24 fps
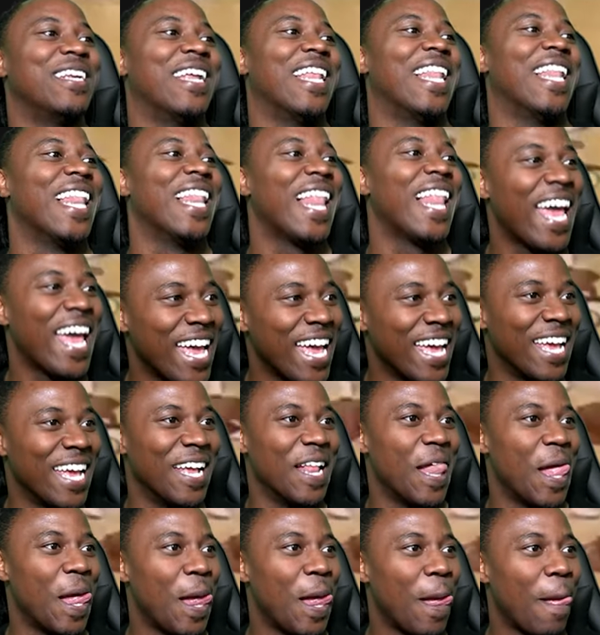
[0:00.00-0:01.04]

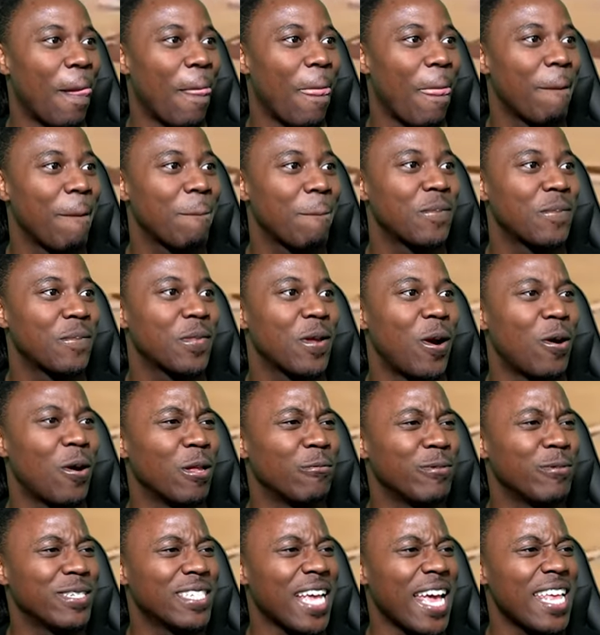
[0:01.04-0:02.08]
lane." Hold on.
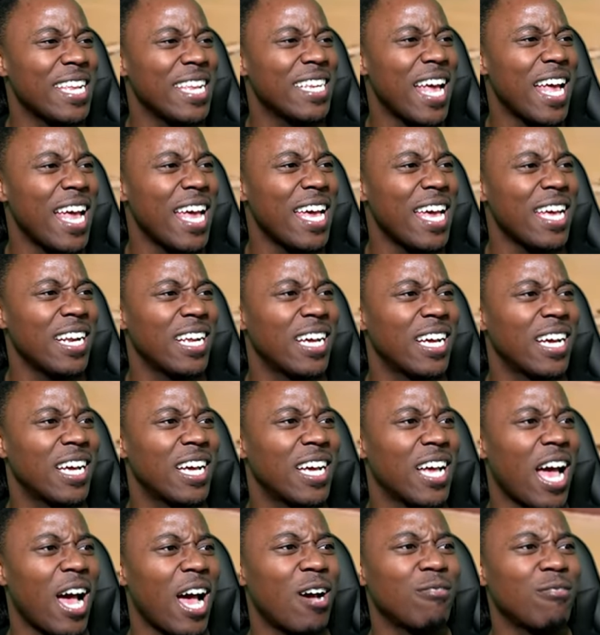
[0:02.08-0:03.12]
What is 89?
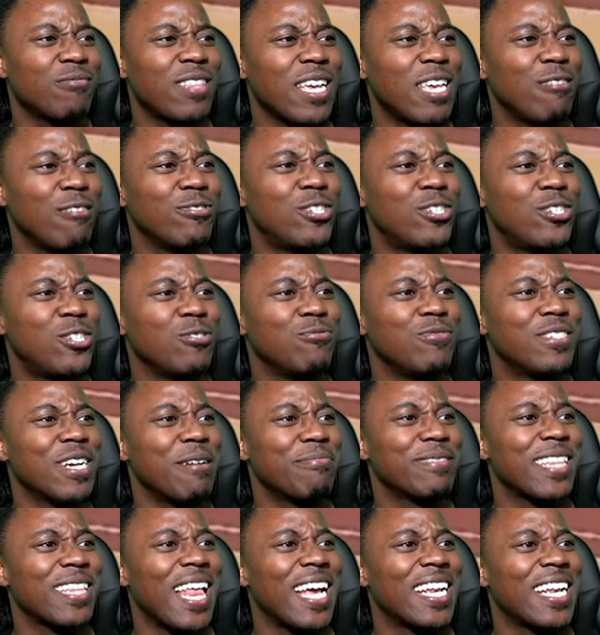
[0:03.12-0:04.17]
I don't think he was shooting
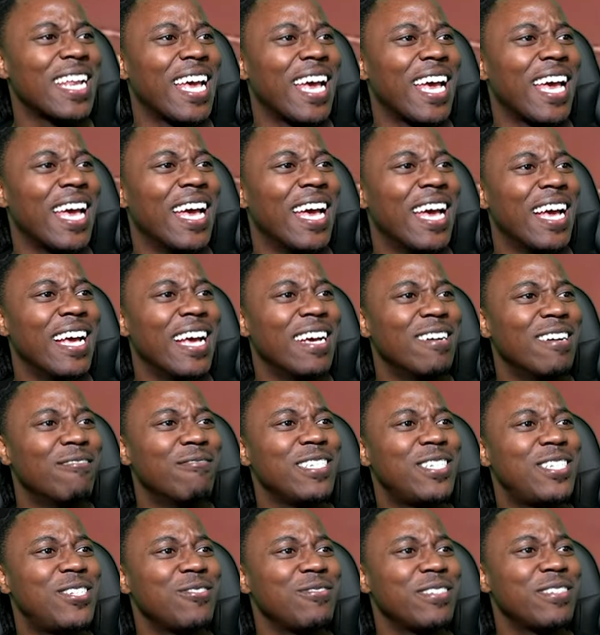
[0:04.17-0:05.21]
jumpers like that. Was he
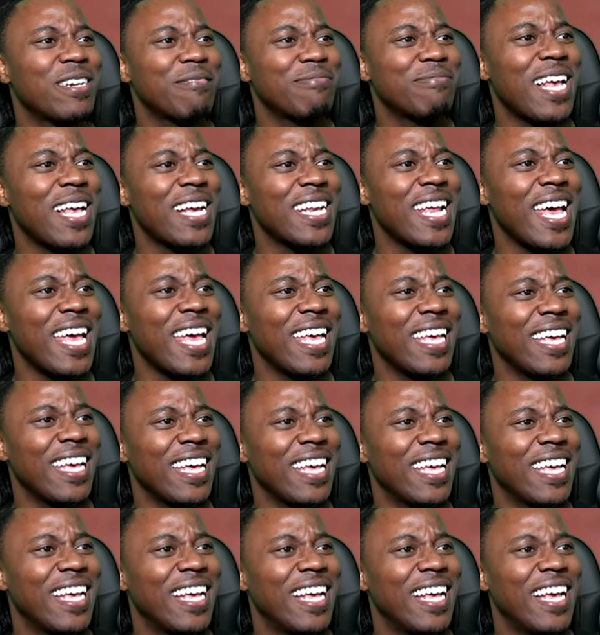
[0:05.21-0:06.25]
shooting jumpers like that?
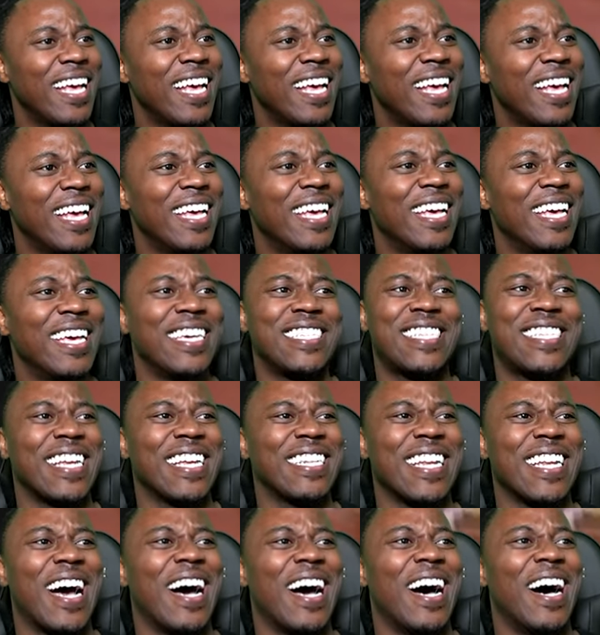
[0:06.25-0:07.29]
He said,
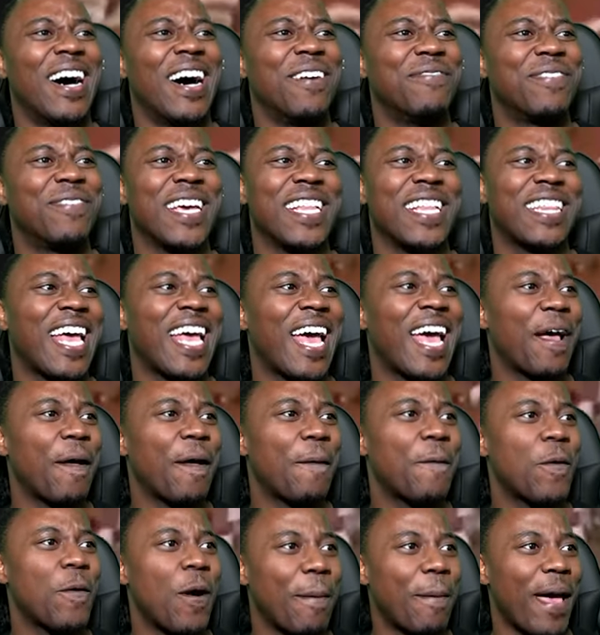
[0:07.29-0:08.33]
"Nah, forget that."
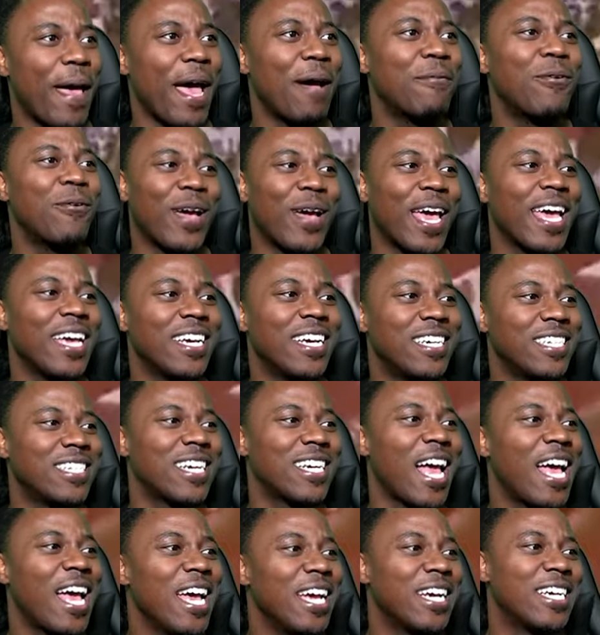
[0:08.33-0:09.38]
Okay, good shot.
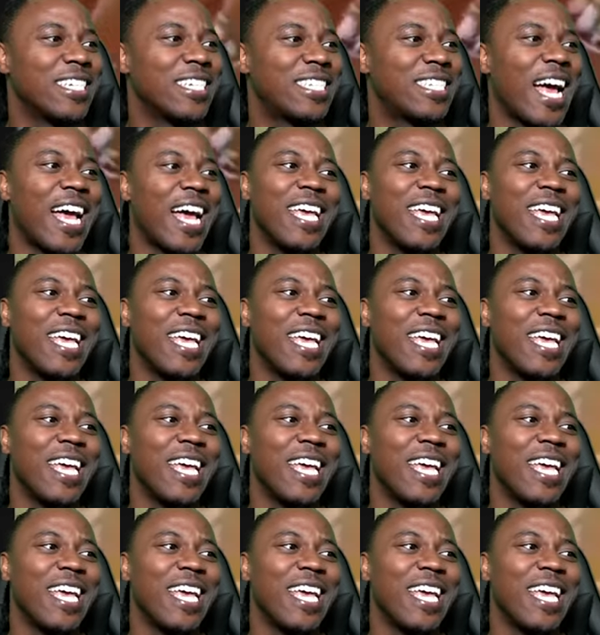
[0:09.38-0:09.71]
Good shot. He